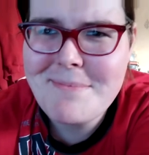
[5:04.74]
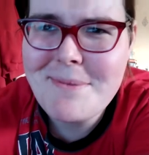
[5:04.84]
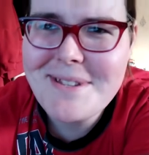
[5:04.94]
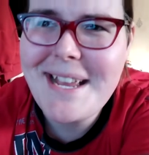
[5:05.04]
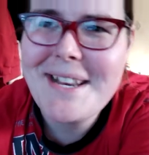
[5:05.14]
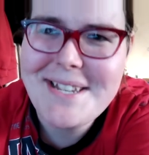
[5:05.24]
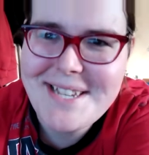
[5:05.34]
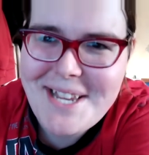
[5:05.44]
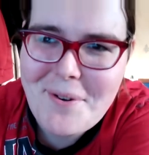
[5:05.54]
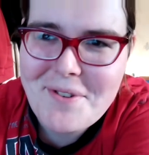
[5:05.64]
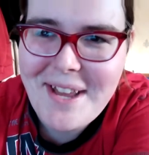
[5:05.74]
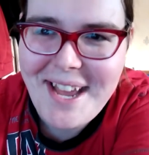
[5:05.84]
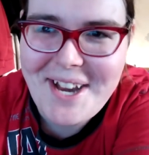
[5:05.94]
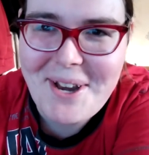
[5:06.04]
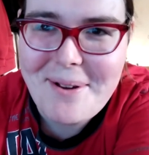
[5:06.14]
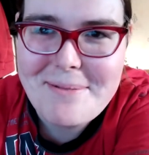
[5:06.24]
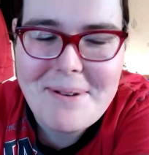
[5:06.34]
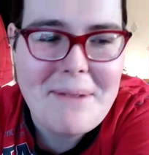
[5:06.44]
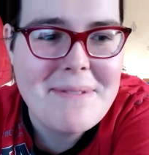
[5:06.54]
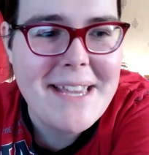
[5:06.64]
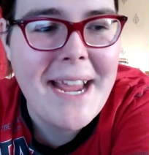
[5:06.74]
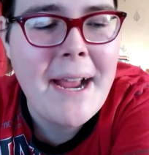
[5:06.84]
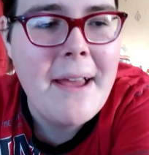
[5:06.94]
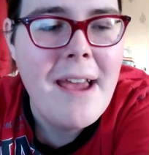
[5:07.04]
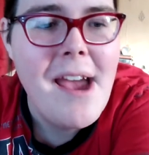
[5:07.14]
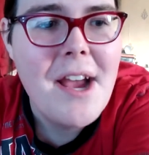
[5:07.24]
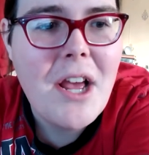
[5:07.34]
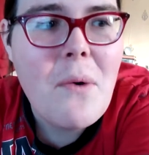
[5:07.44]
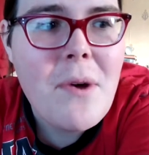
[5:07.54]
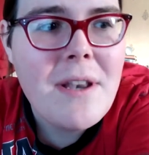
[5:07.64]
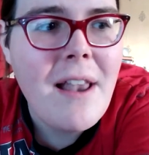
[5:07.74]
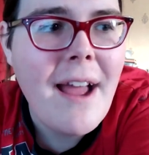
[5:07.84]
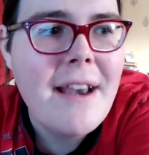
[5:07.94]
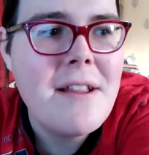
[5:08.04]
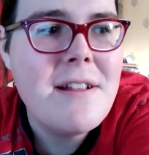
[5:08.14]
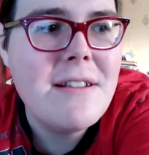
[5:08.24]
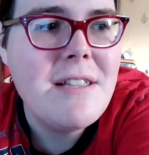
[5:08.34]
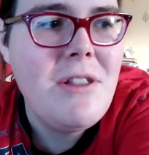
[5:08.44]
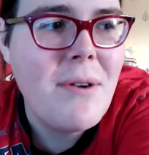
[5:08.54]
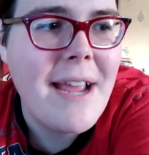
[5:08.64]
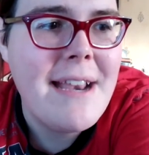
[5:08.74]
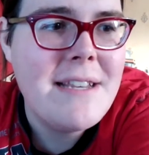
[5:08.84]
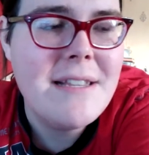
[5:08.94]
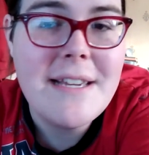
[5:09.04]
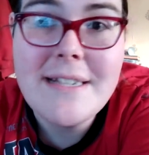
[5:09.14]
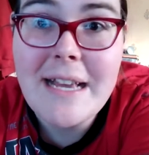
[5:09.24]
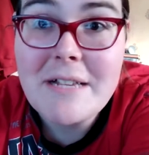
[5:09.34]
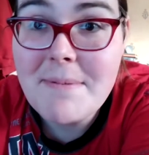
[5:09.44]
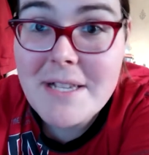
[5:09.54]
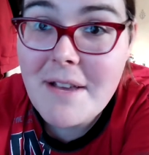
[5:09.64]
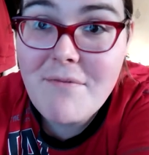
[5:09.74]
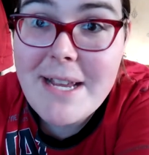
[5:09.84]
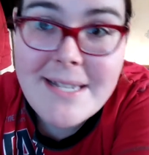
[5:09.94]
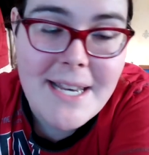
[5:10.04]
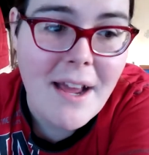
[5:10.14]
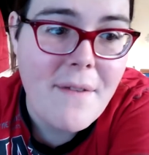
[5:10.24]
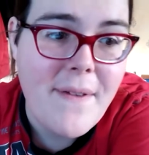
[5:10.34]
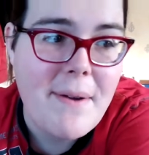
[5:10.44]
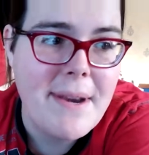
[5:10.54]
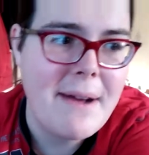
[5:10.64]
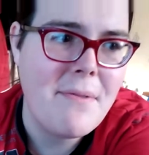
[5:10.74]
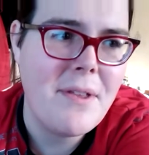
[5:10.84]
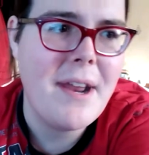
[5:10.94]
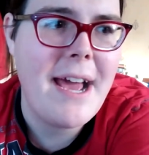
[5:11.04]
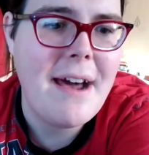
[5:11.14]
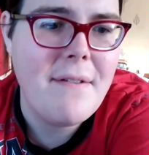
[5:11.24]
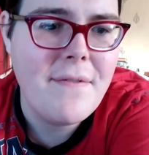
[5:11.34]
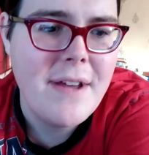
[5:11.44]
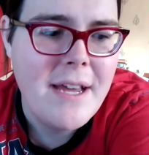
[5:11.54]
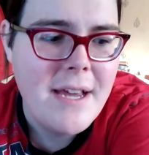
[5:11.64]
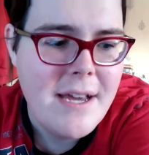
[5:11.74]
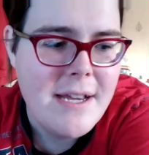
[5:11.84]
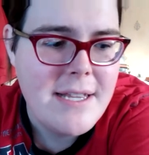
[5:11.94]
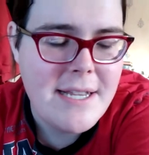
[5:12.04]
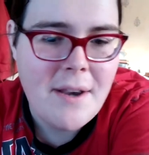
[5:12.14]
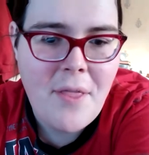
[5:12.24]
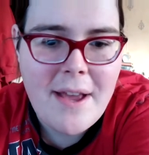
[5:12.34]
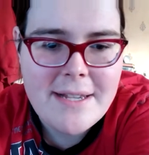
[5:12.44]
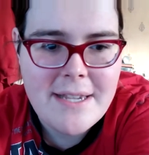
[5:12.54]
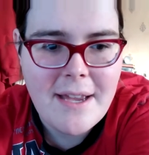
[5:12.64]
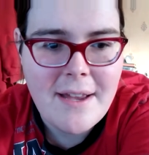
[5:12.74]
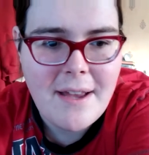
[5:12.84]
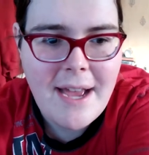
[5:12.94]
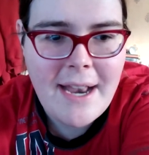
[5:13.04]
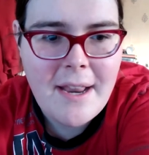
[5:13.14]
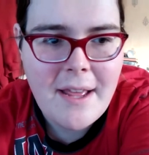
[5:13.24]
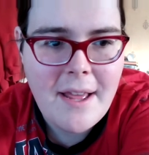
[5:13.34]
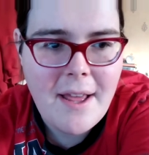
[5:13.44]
I'm not saying to self-diagnose, but I'm saying go online and just look into these things. Because like recently I found out that I have synesthesia, and